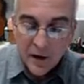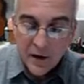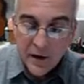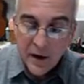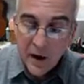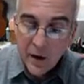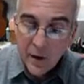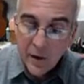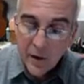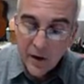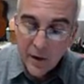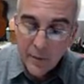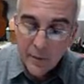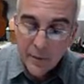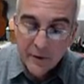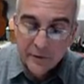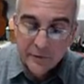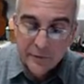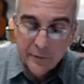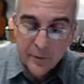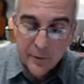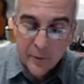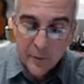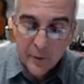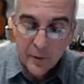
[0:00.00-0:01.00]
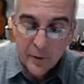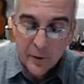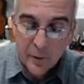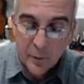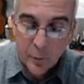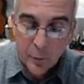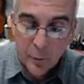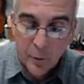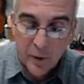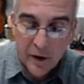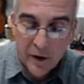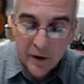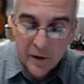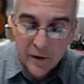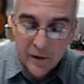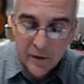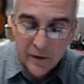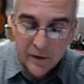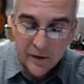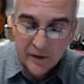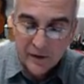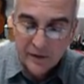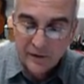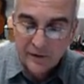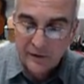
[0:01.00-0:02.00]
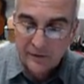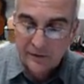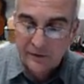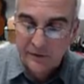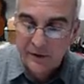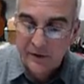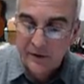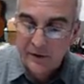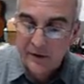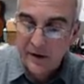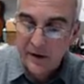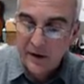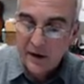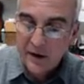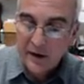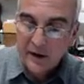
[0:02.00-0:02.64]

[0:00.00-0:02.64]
Now, a much more rare condition